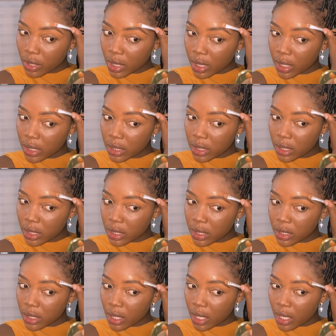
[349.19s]

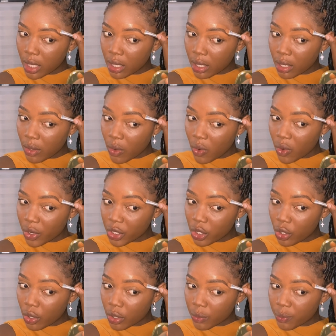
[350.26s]
ladies or
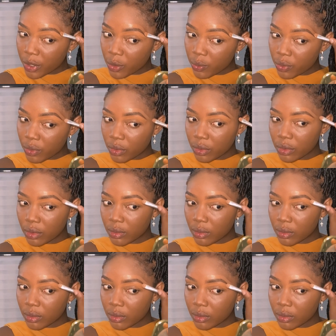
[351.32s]
young people.